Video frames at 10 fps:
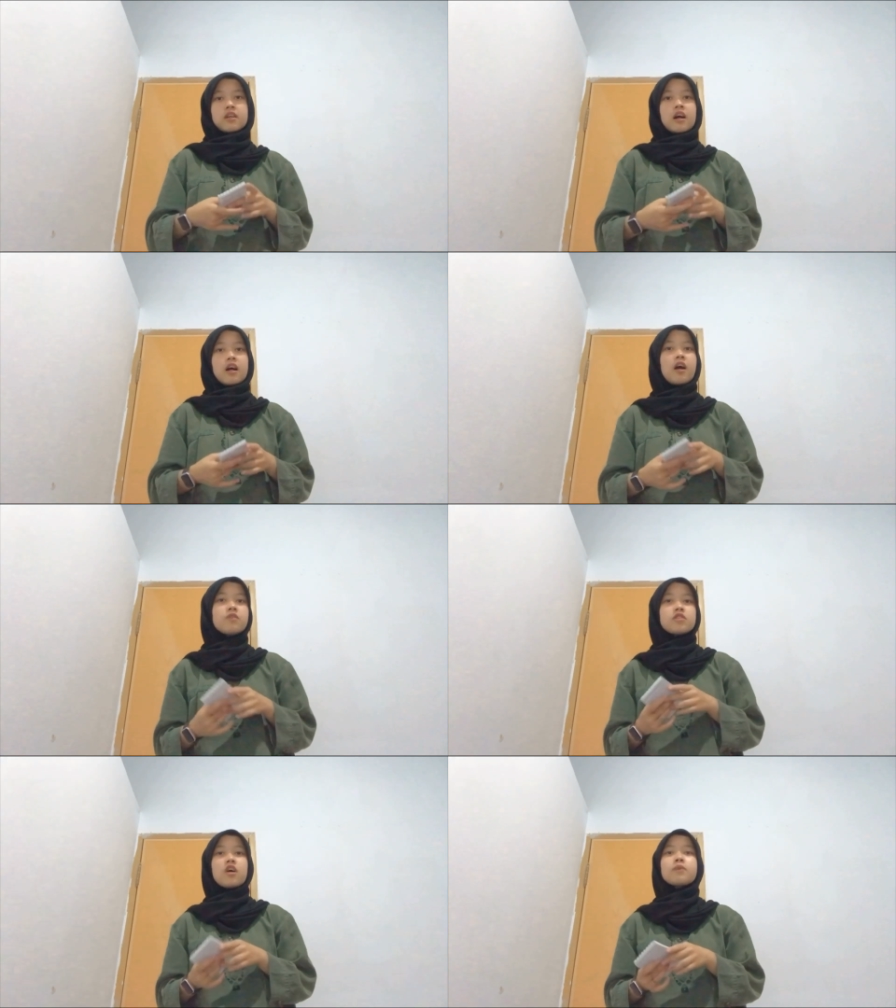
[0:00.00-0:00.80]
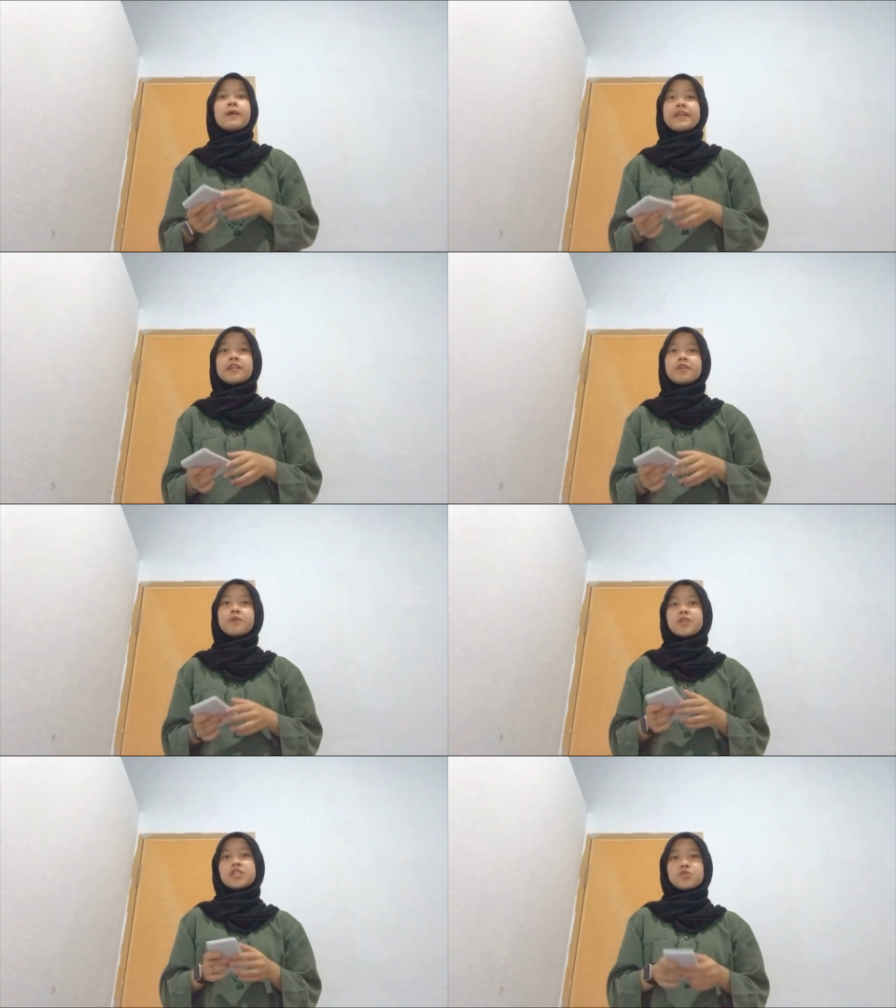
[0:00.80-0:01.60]
How could beginning
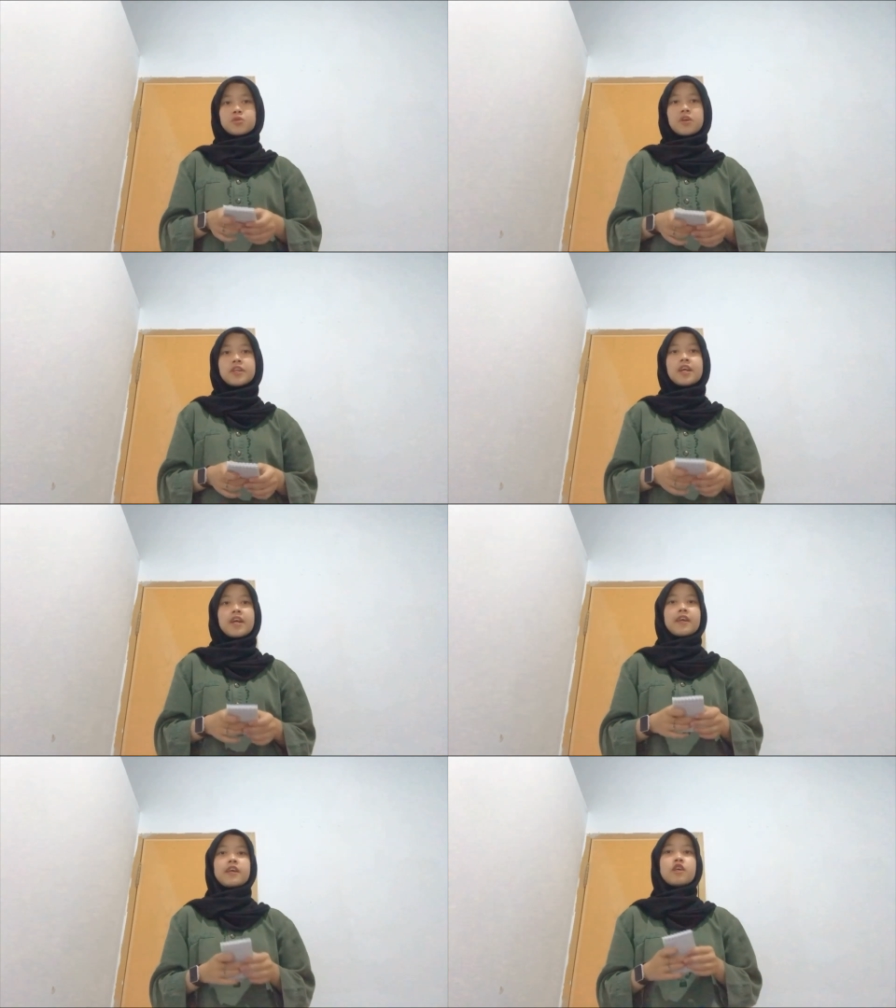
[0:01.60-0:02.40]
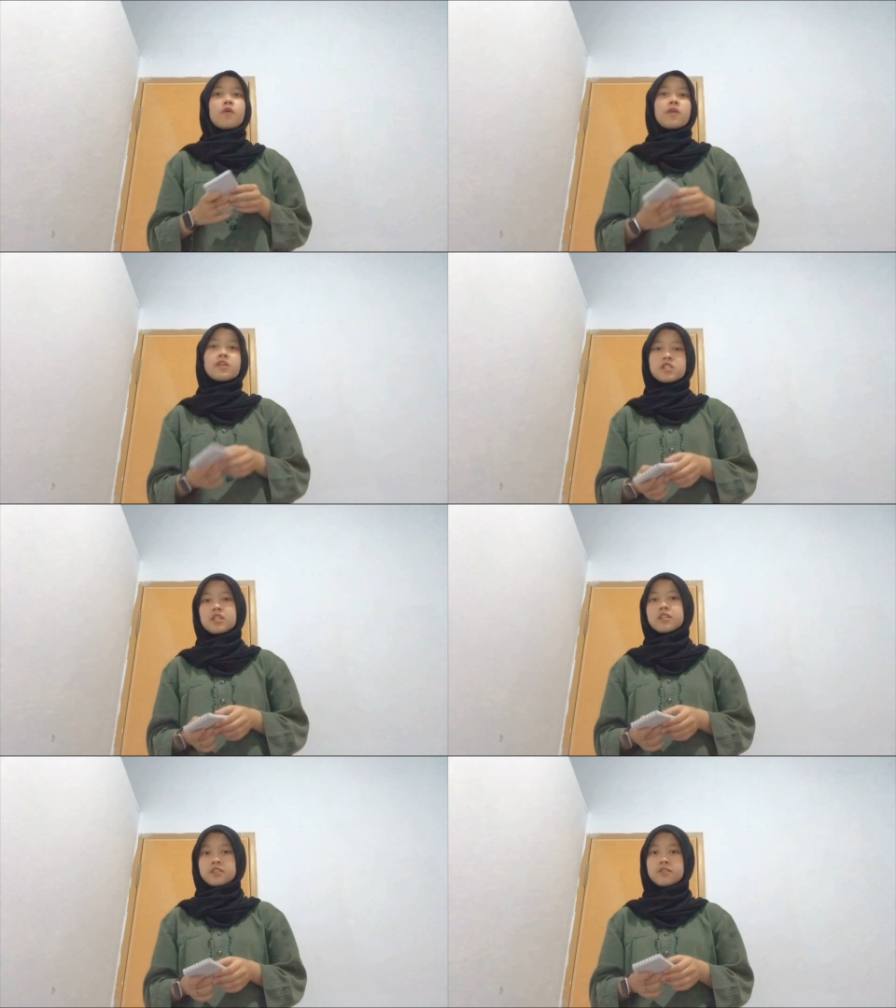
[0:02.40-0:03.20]
with a story engage your
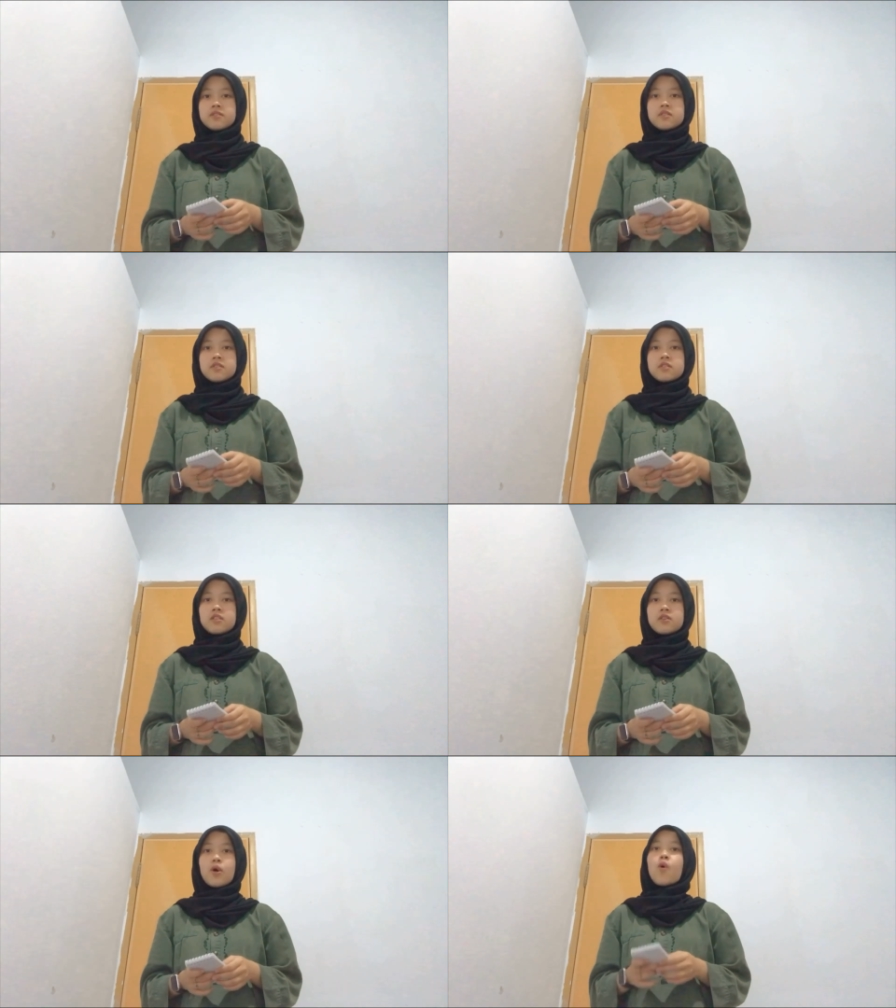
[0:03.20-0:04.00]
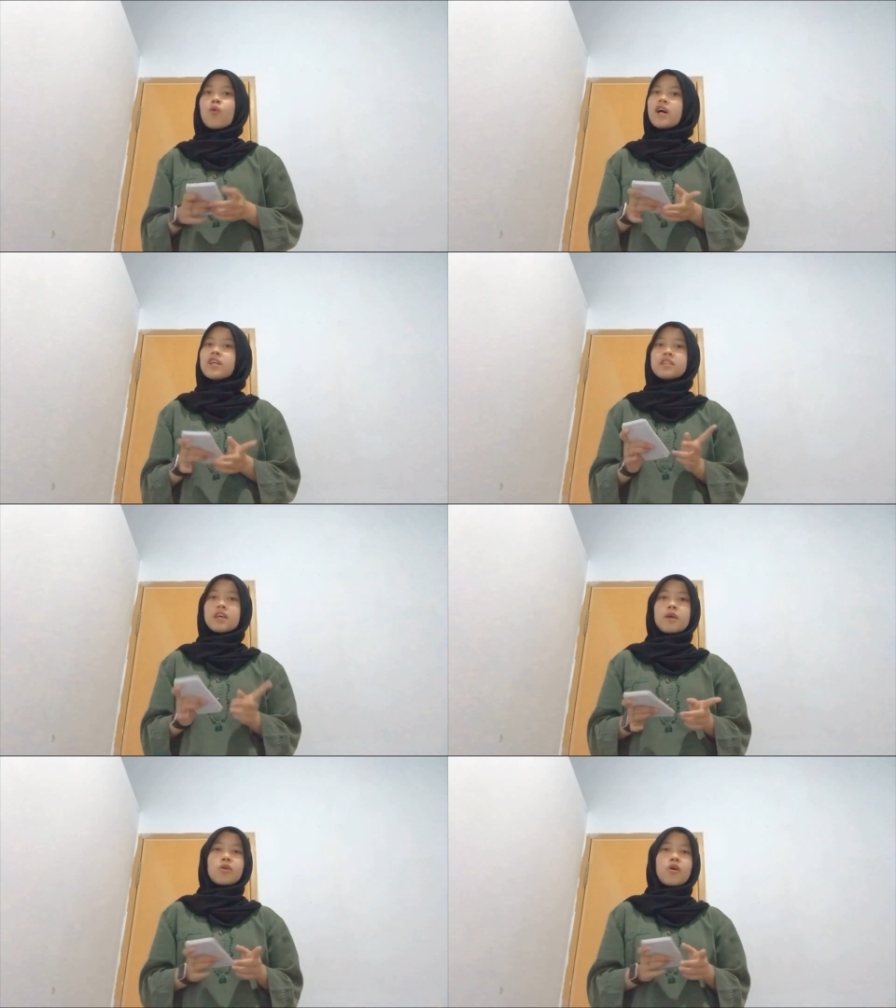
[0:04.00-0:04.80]
listener? What
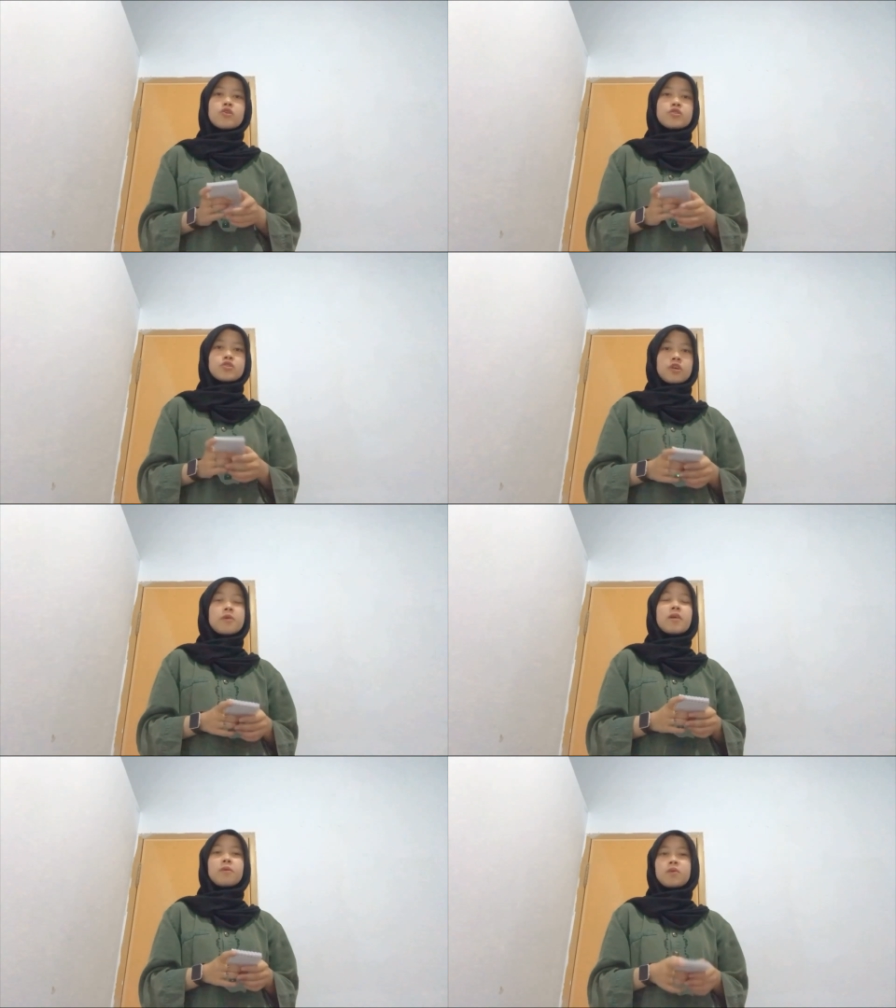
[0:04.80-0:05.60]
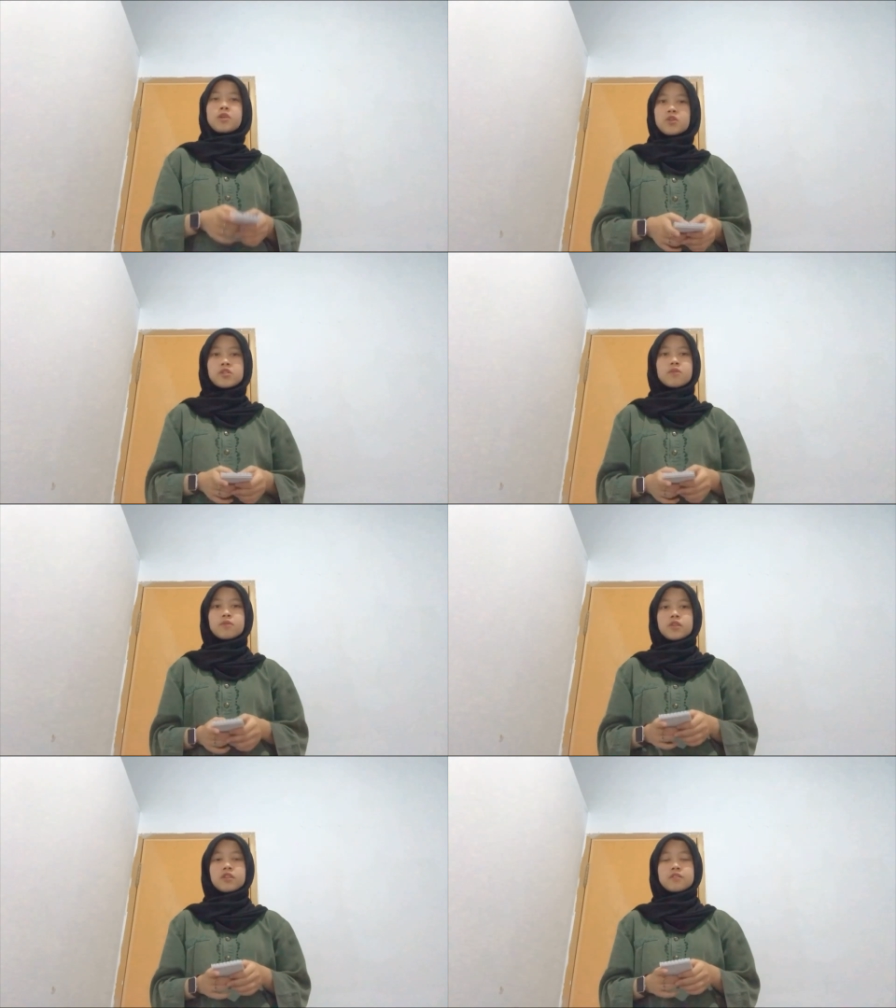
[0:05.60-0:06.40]
type of story might be useful?